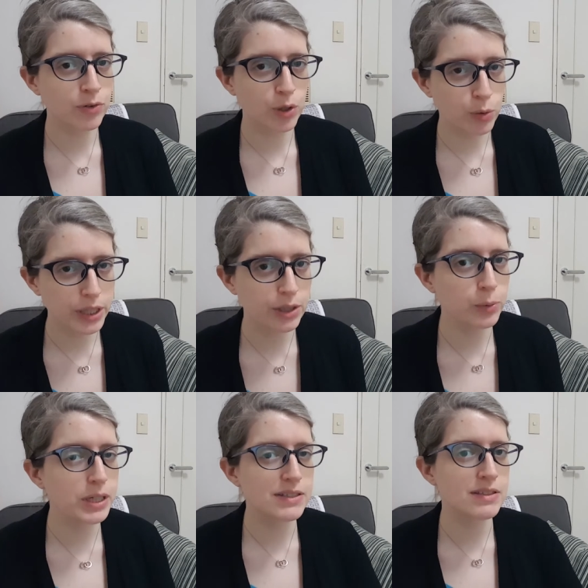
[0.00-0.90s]
for a quick
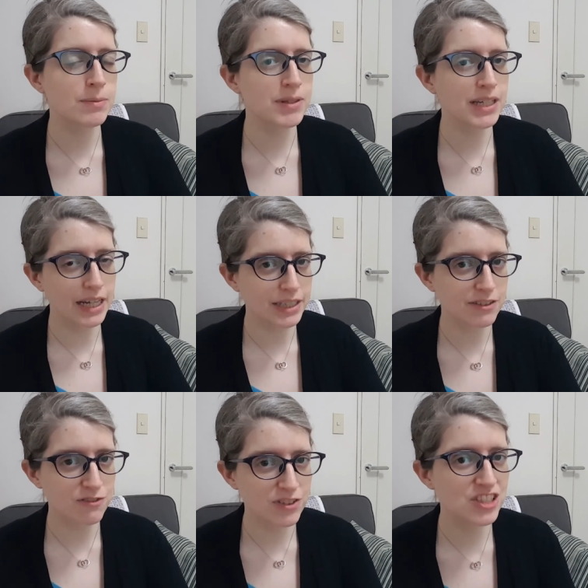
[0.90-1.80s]
win, something I
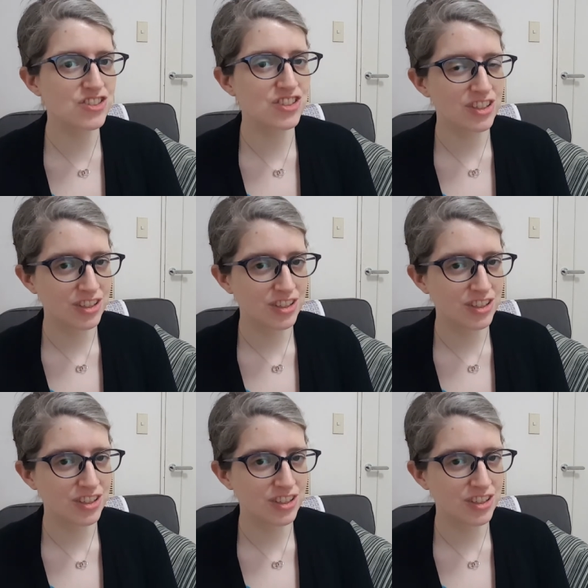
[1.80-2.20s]
could finish